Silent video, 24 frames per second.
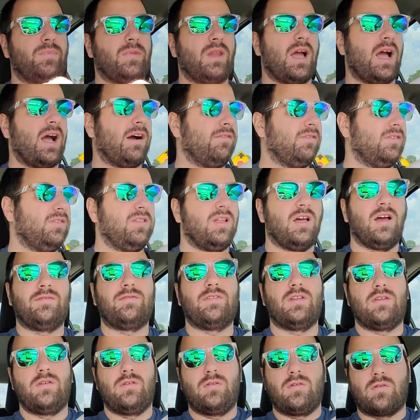I would
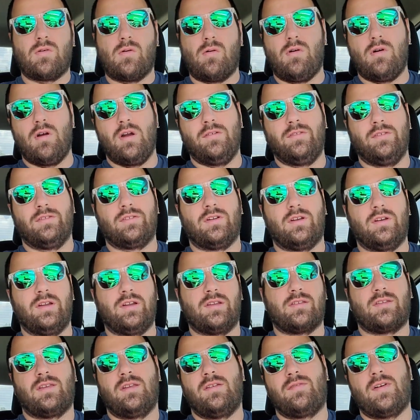love to do coilovers on
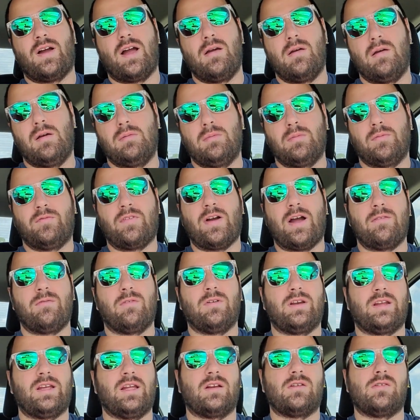this, and if I
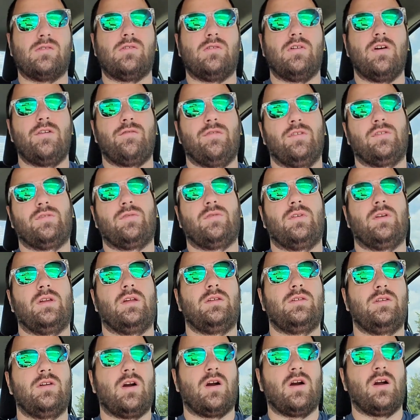were to get coilovers for
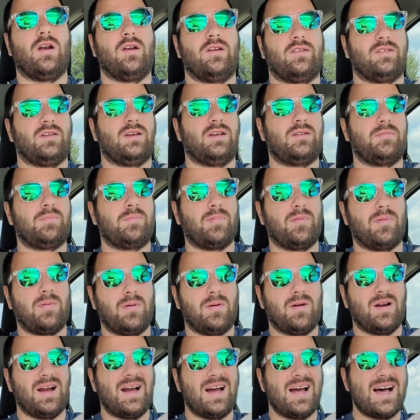the Yaris, I'd
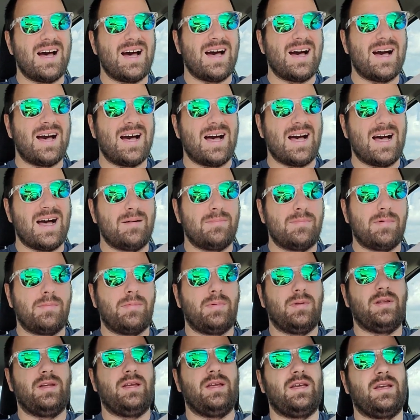
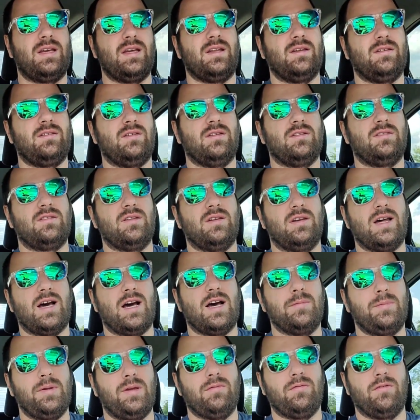probably get the
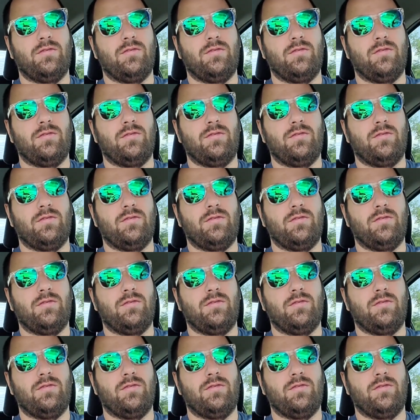Tanabe